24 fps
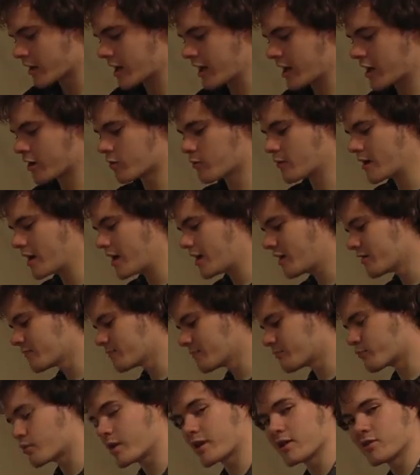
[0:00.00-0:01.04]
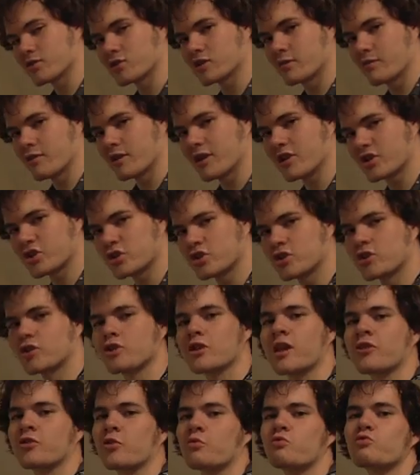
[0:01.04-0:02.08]
you don't want to hang around, break into some of this,
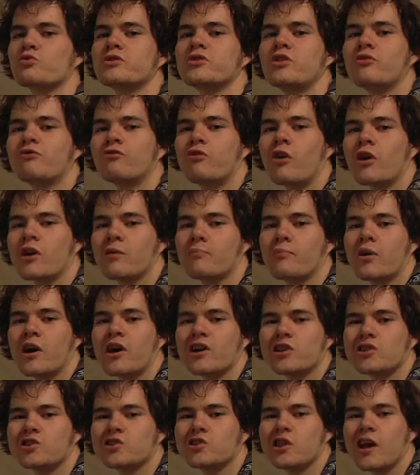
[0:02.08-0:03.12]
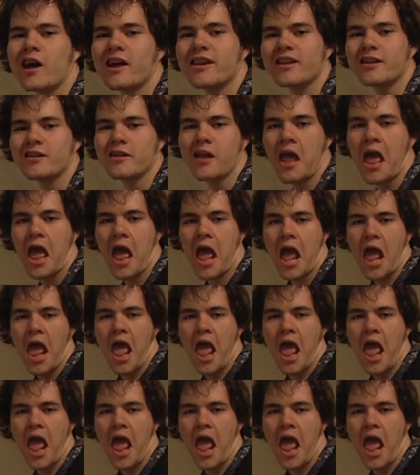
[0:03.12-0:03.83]
get the real fucking party started?